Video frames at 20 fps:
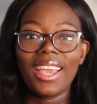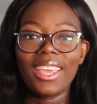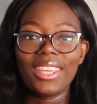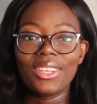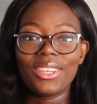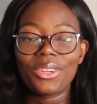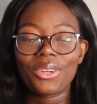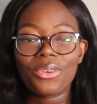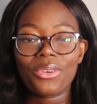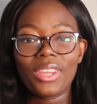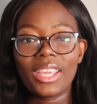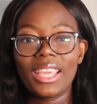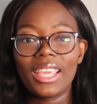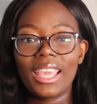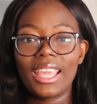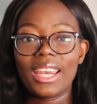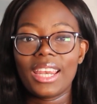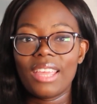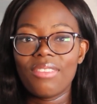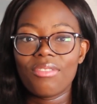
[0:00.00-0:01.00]
A degree
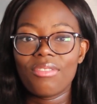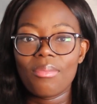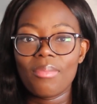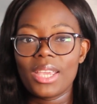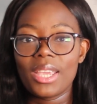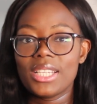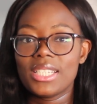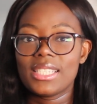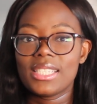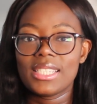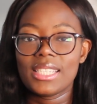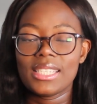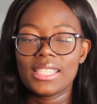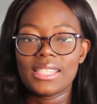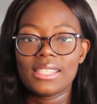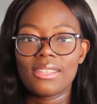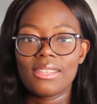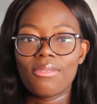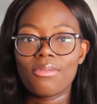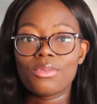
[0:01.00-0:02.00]
in information
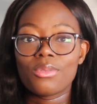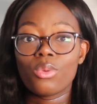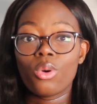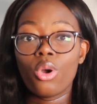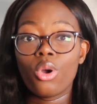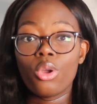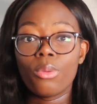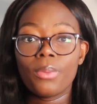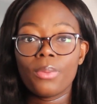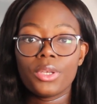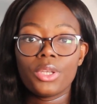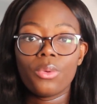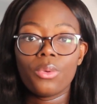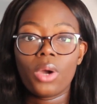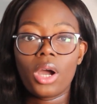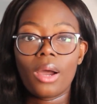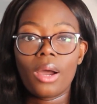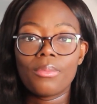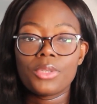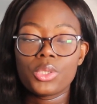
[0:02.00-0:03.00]
systems will open
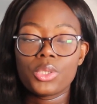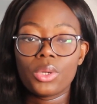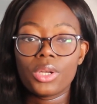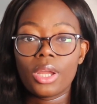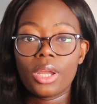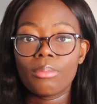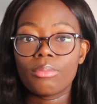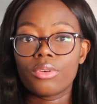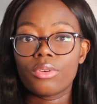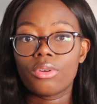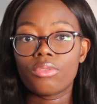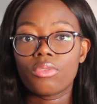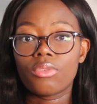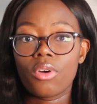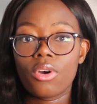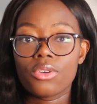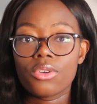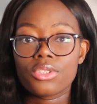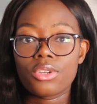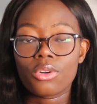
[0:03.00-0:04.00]
you up to a number of
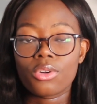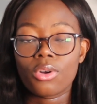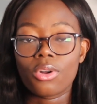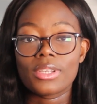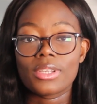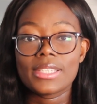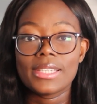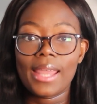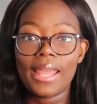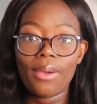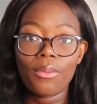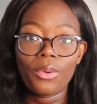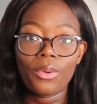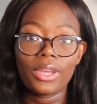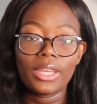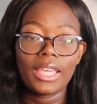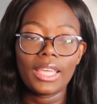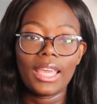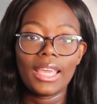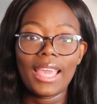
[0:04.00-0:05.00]
roles across
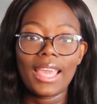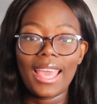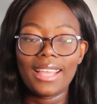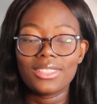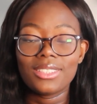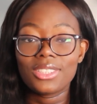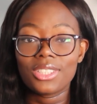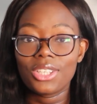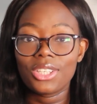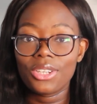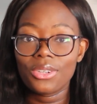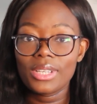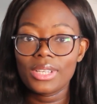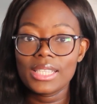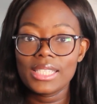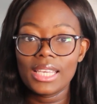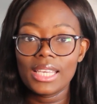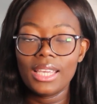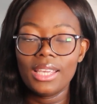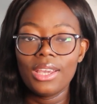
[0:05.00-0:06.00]
networking and
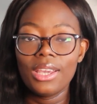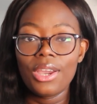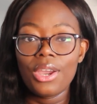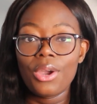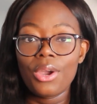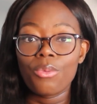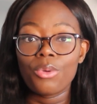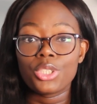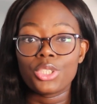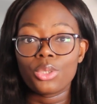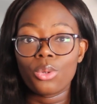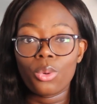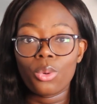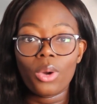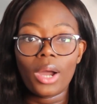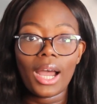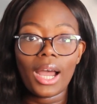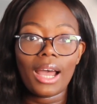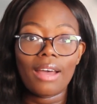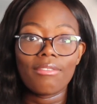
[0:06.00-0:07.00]
security, which
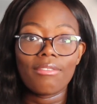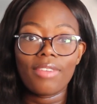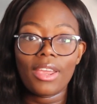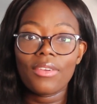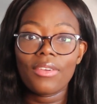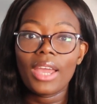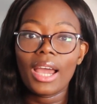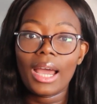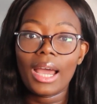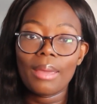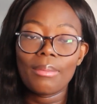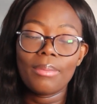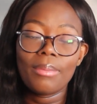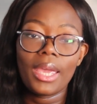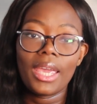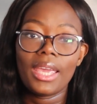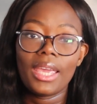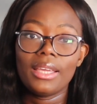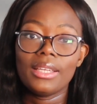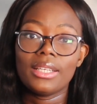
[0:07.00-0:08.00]
all have very high
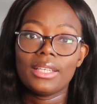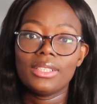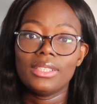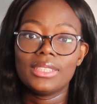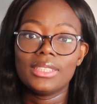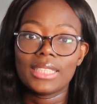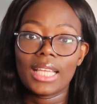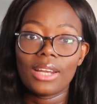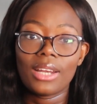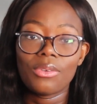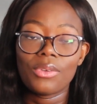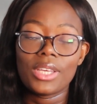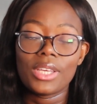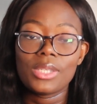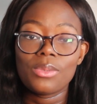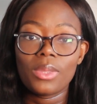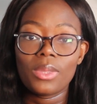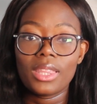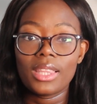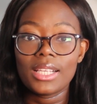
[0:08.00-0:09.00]
paying
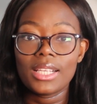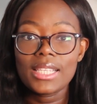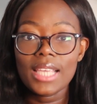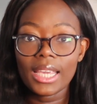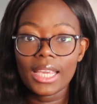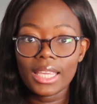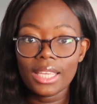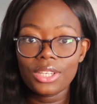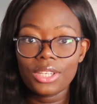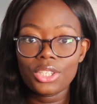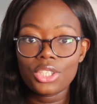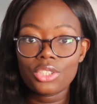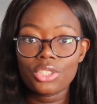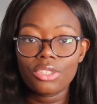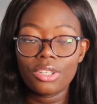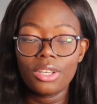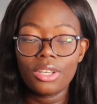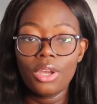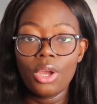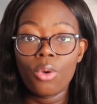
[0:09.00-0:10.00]
salaries within the tech
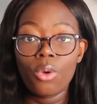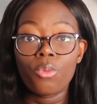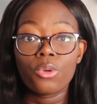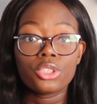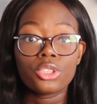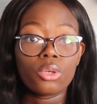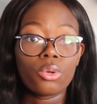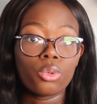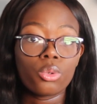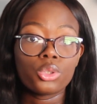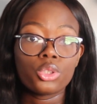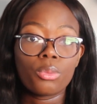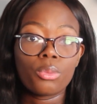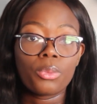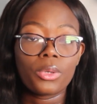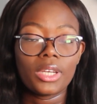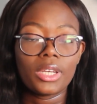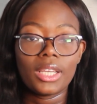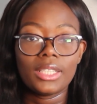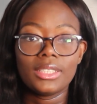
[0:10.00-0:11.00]
industry, which are also
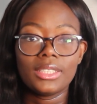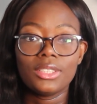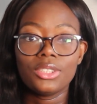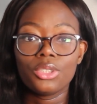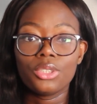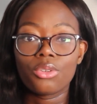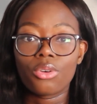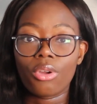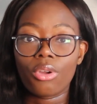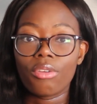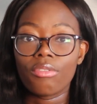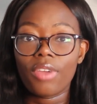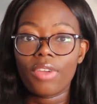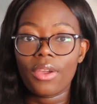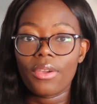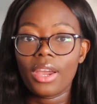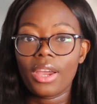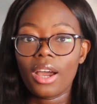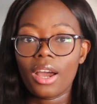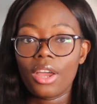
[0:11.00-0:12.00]
predicted to grow
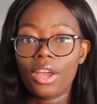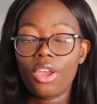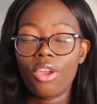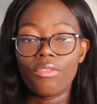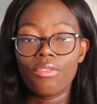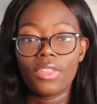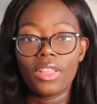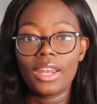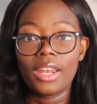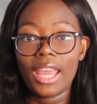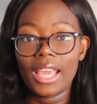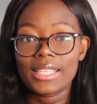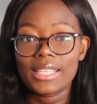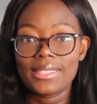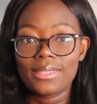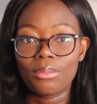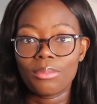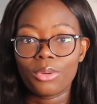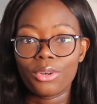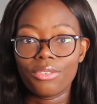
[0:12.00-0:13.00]
very high over the
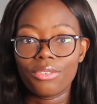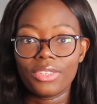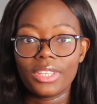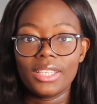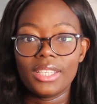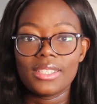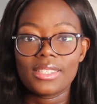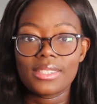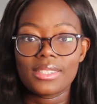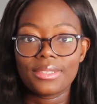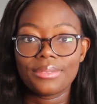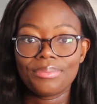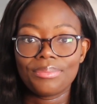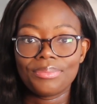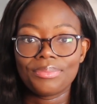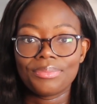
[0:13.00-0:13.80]
next number of years.